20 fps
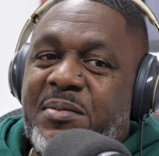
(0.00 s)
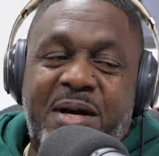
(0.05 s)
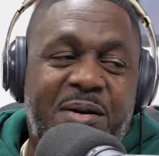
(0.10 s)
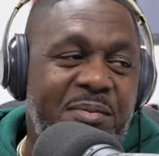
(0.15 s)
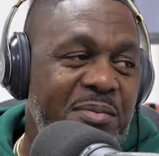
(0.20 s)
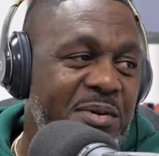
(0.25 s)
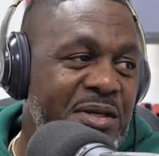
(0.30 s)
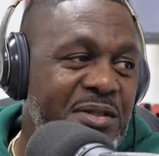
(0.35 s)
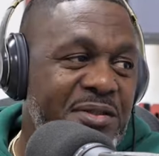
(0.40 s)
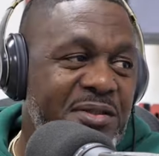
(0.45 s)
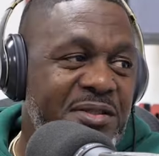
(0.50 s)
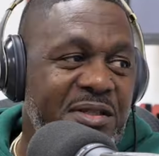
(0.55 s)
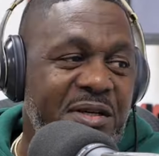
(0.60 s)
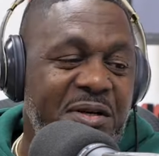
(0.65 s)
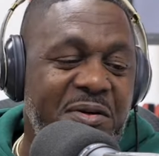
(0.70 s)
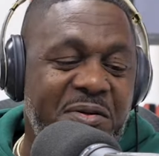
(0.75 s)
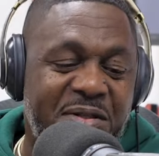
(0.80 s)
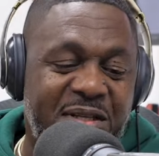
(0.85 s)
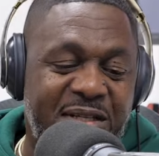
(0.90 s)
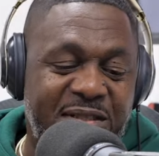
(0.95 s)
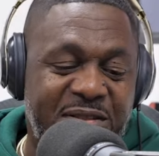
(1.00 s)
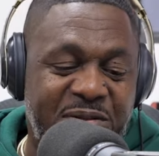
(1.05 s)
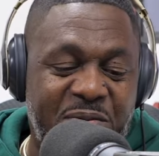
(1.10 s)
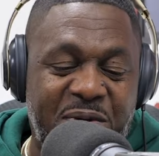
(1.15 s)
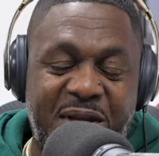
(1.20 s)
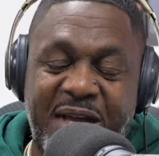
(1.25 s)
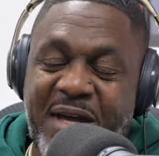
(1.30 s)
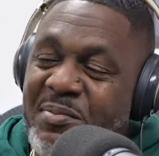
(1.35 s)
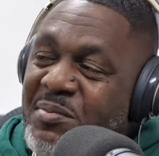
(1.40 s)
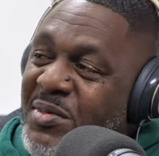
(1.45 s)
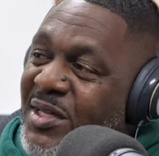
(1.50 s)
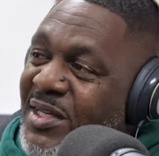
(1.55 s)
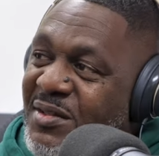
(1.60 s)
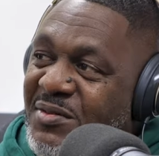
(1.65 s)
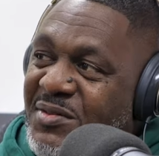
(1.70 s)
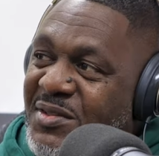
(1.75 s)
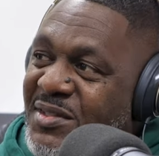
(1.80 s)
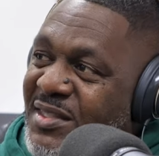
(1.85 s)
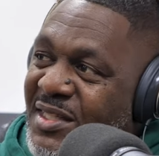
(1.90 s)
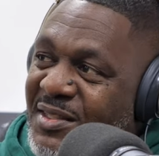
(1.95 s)
about Boss Talk. That's the way I've been
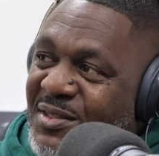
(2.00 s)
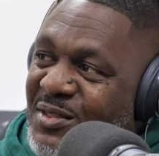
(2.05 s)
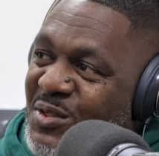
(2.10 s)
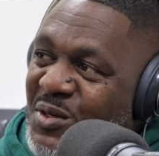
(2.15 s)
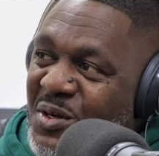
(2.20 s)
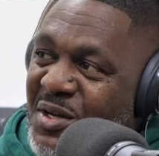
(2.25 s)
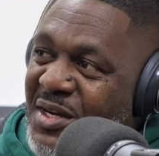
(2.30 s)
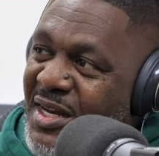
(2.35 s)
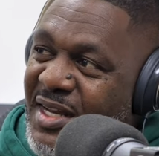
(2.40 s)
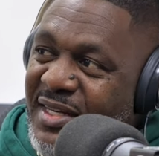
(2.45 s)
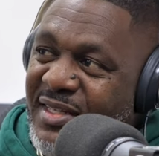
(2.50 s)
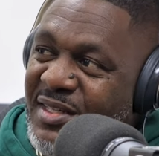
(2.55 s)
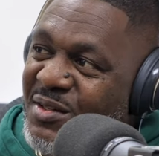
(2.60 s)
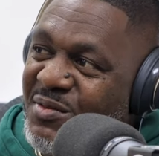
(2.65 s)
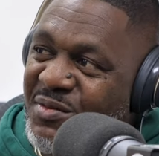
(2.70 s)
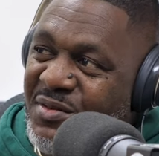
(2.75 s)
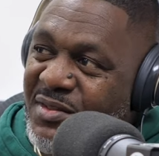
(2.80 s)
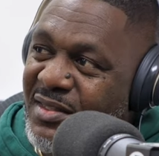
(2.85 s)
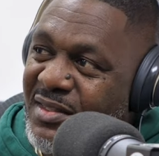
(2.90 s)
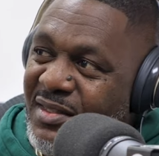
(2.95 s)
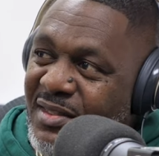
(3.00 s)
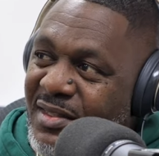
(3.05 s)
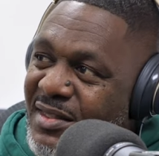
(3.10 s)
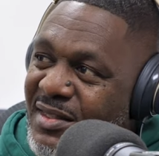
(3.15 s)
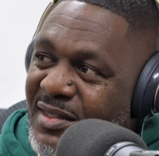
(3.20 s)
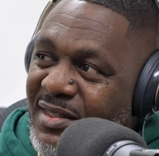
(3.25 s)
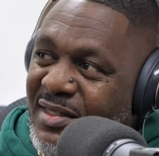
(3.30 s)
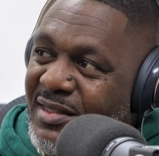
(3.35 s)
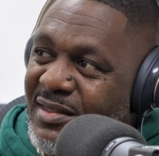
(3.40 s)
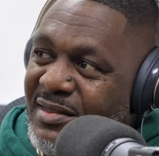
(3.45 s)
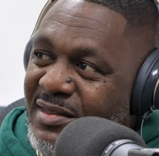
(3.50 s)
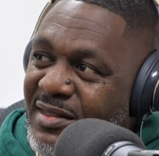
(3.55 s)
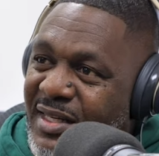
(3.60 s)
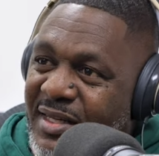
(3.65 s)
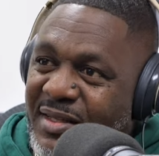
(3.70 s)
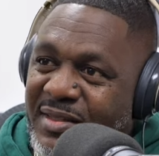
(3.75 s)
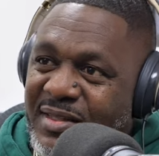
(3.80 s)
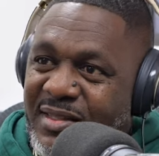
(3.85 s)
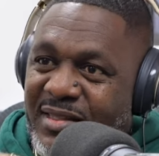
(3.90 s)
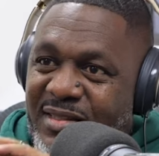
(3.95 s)
ever since I started. I never
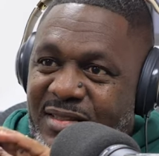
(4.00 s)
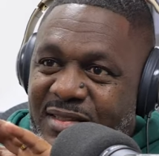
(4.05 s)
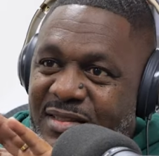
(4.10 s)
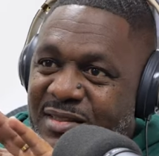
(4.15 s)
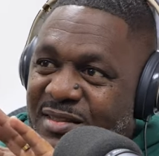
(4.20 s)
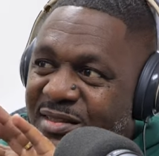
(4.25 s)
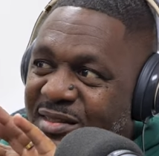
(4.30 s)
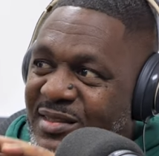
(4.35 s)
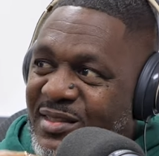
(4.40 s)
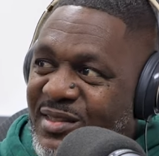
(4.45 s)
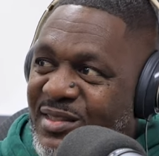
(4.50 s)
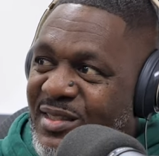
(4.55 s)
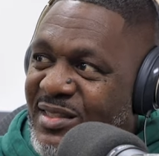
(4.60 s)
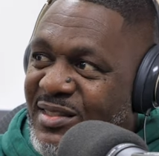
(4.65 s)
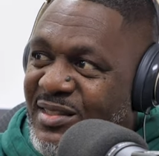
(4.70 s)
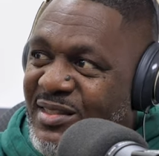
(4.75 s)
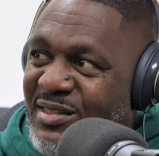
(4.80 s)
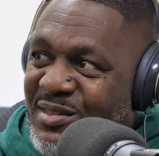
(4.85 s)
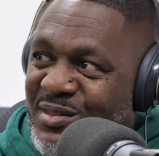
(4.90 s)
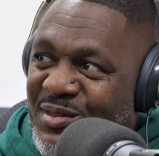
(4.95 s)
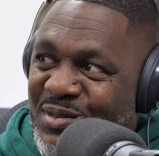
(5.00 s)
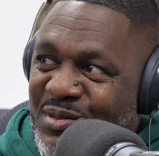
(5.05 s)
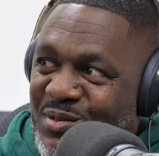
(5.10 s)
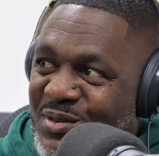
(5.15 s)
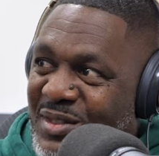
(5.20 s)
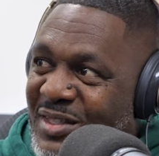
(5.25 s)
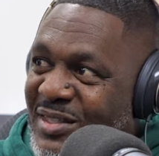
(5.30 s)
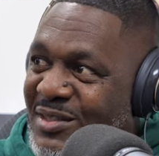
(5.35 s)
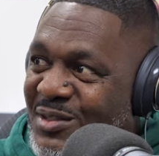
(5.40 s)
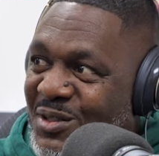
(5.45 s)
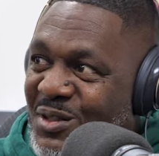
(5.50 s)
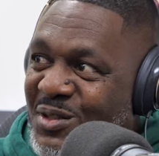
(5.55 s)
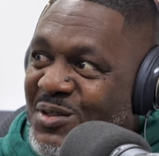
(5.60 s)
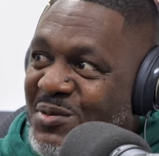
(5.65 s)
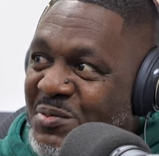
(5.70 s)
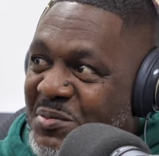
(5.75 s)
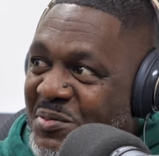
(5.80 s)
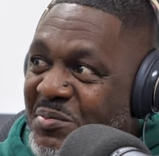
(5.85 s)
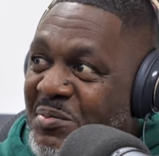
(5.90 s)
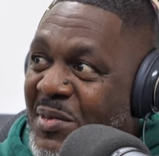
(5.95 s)
let this here
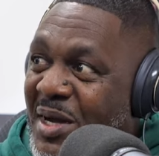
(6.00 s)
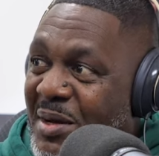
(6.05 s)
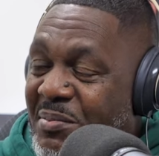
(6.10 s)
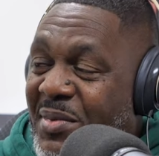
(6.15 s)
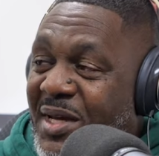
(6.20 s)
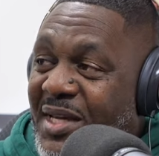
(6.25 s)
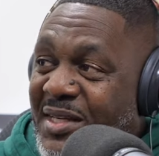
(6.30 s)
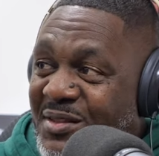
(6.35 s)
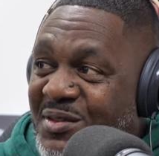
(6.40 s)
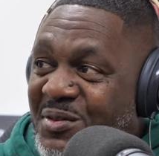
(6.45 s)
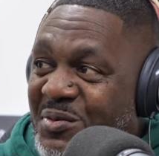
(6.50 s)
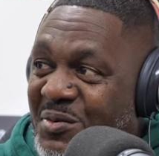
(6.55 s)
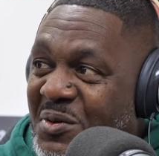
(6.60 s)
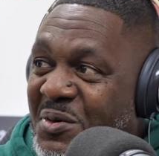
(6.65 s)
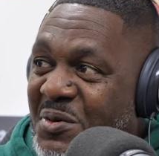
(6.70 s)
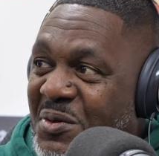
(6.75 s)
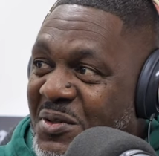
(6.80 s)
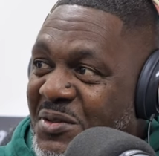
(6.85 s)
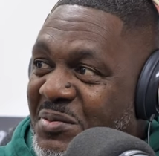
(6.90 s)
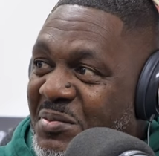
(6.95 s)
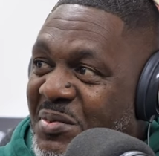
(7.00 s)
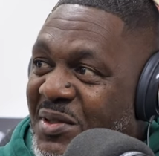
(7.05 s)
is my base, of course,